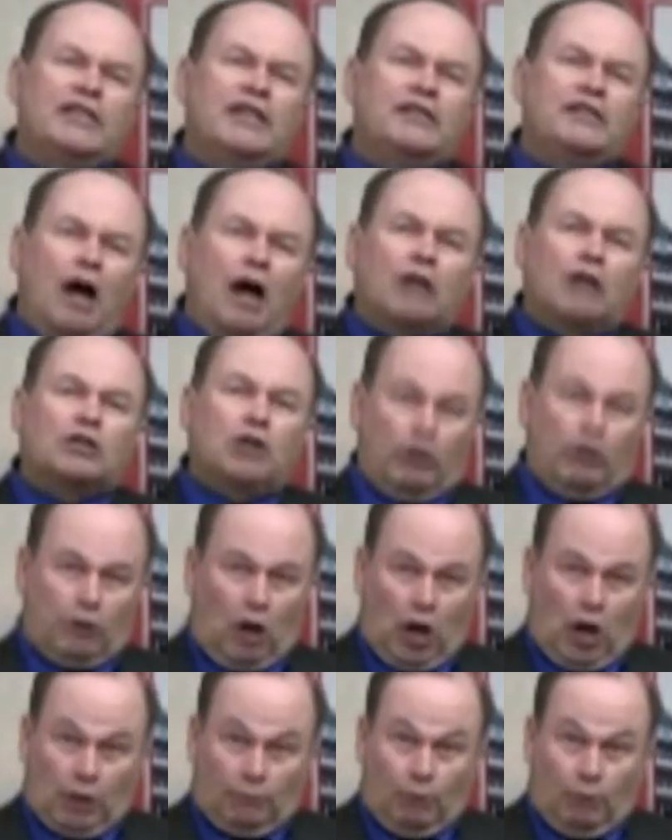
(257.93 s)
deduct
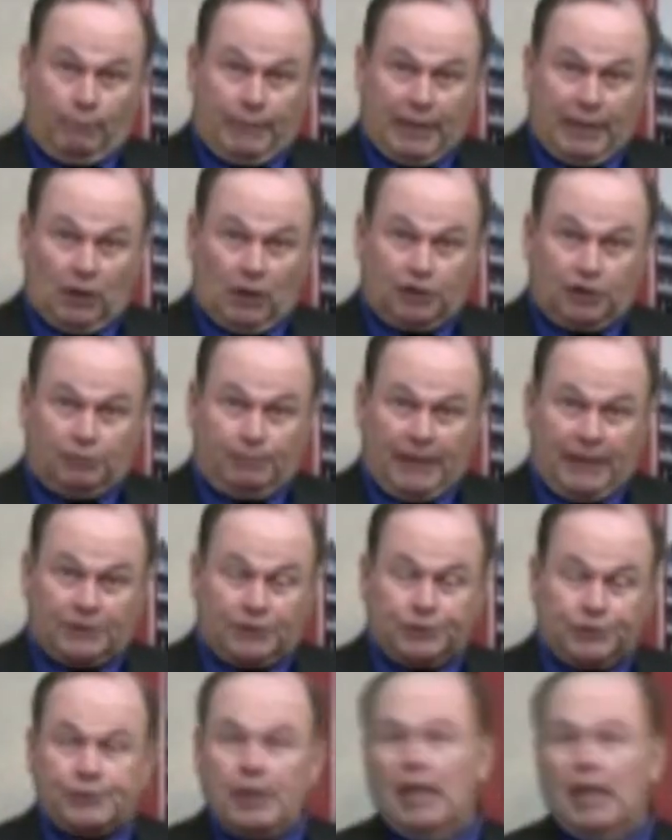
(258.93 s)
our automobile
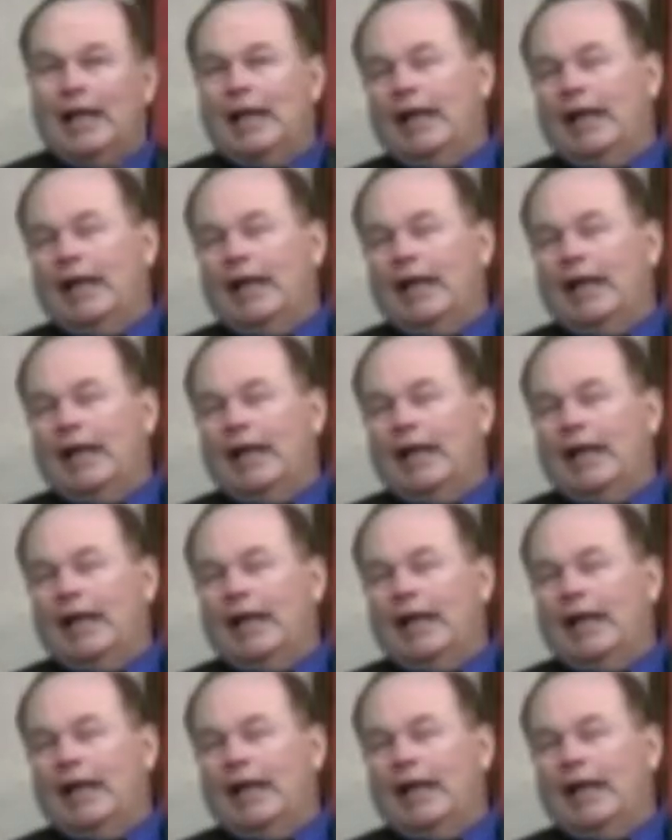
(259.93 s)
expenses?